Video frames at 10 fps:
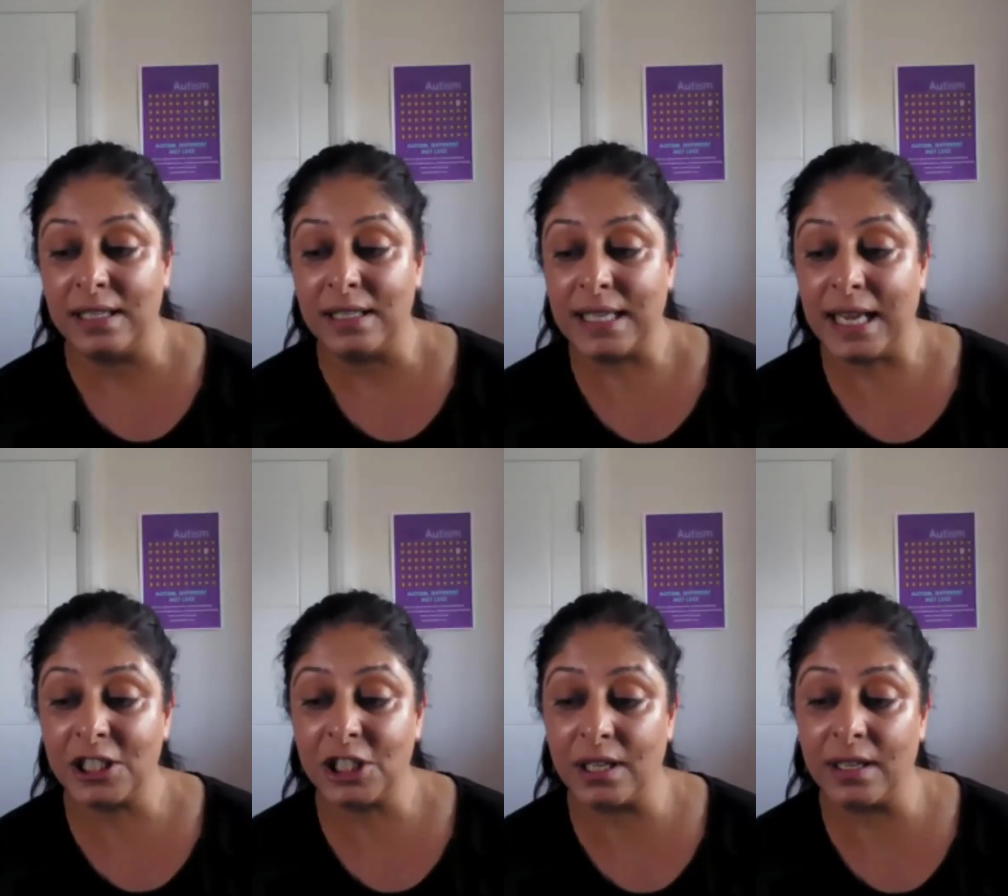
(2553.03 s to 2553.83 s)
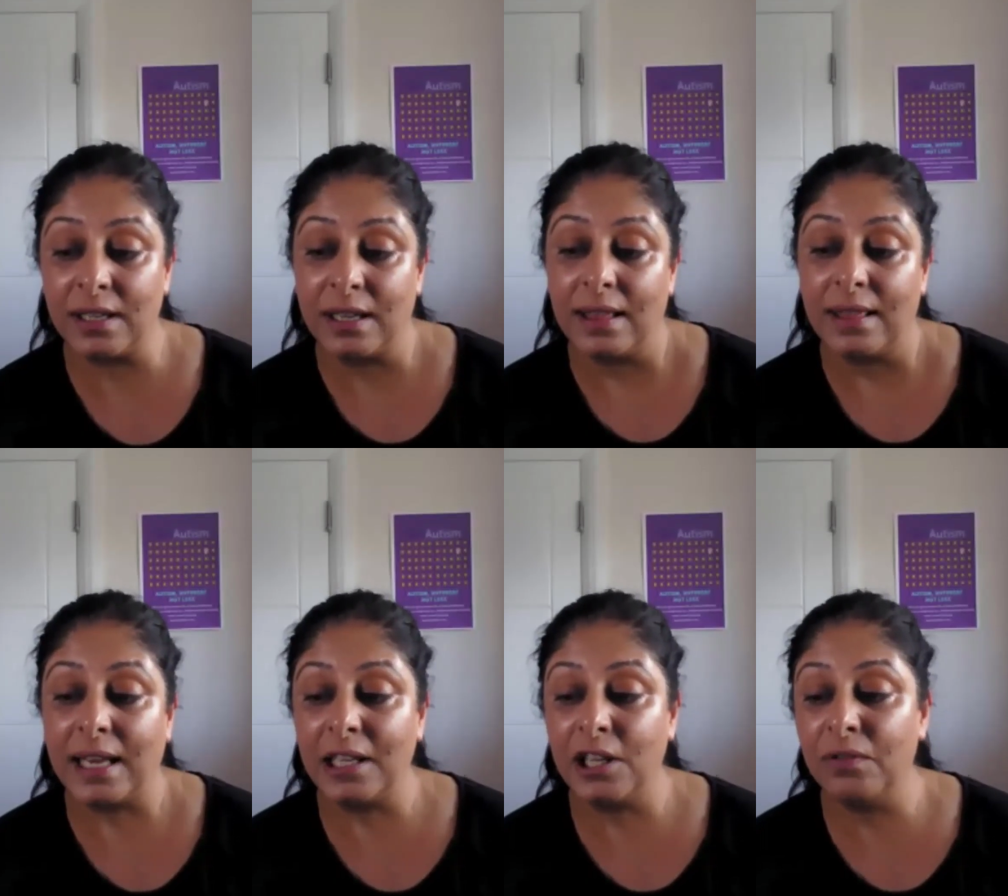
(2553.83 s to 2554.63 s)
Sasha,
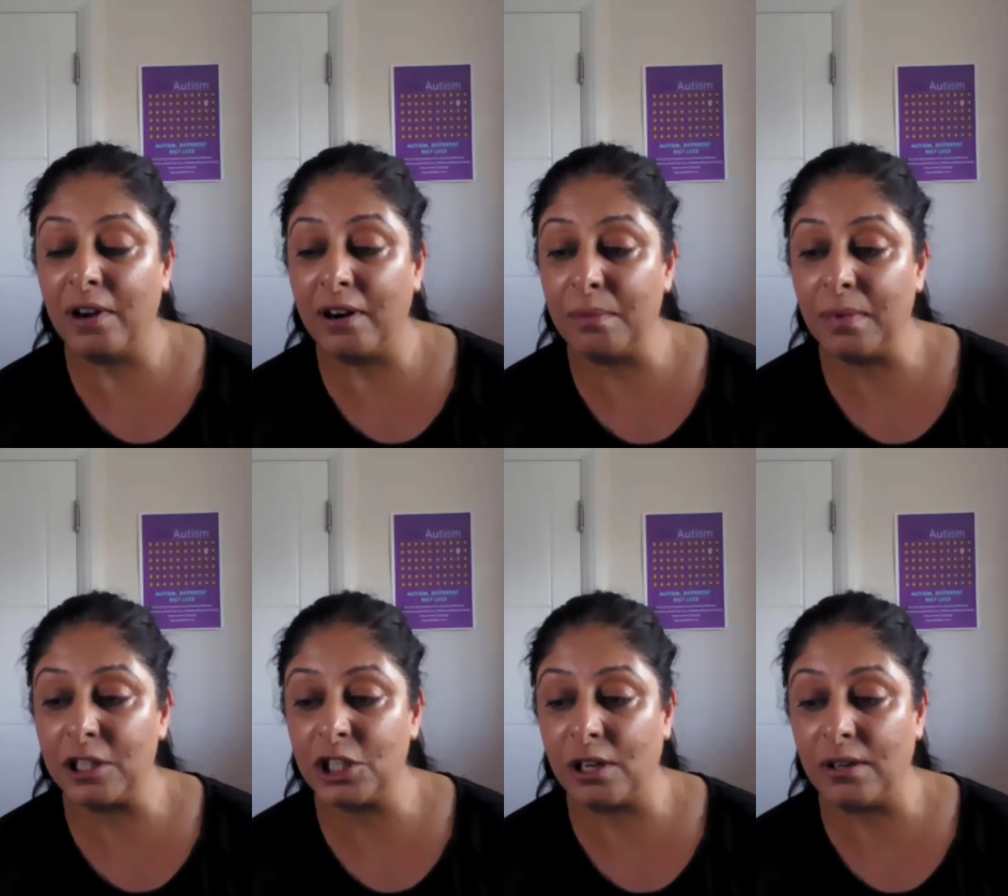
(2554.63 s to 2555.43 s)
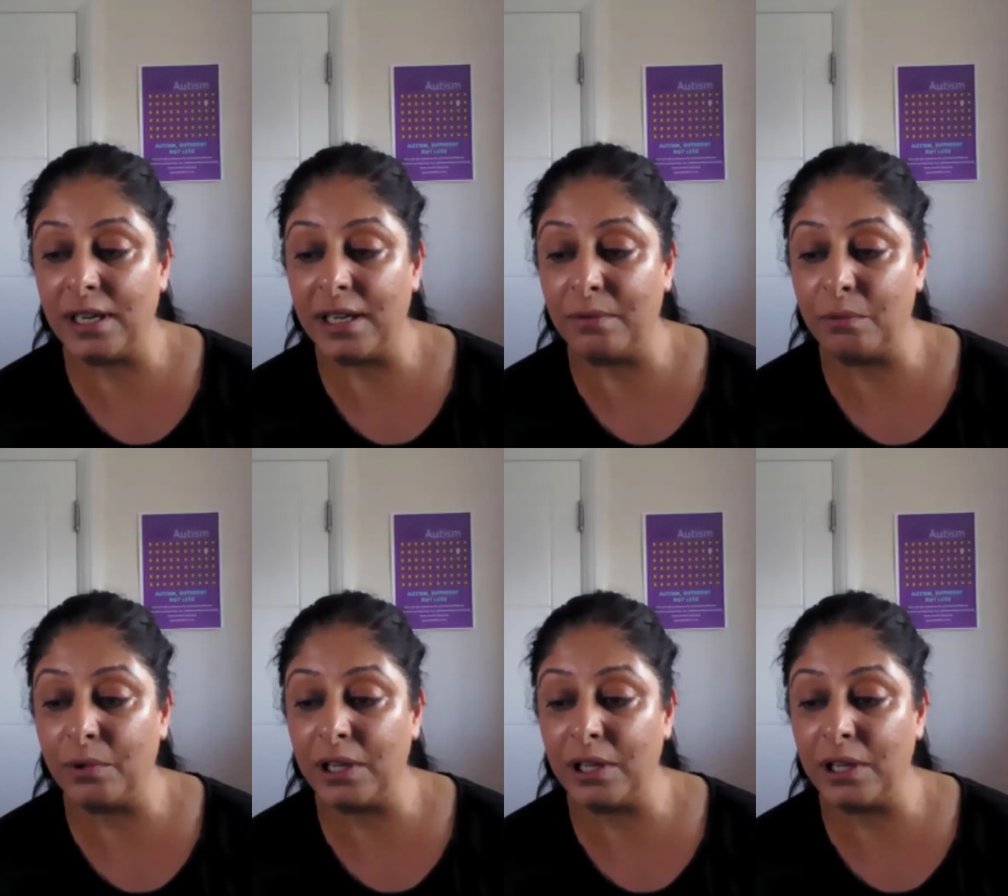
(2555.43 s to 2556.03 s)
thank you very much, Jolie.